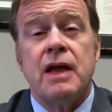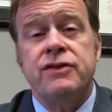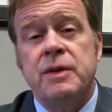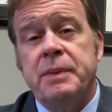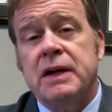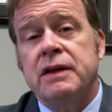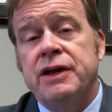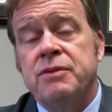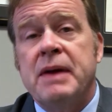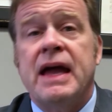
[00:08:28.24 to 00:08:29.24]
Typically,
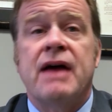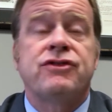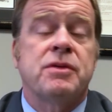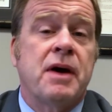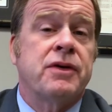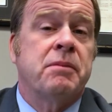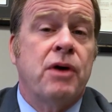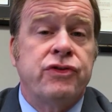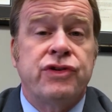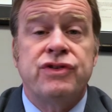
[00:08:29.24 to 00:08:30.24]
you may have some other
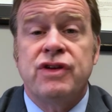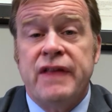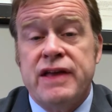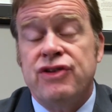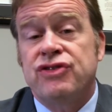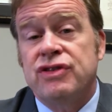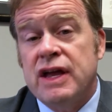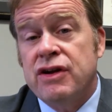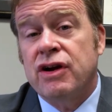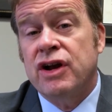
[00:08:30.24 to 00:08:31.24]
motions, and then
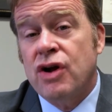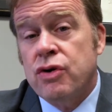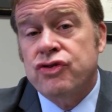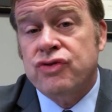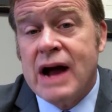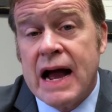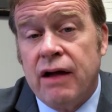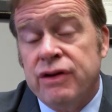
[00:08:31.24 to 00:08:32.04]
you're going to go to trial.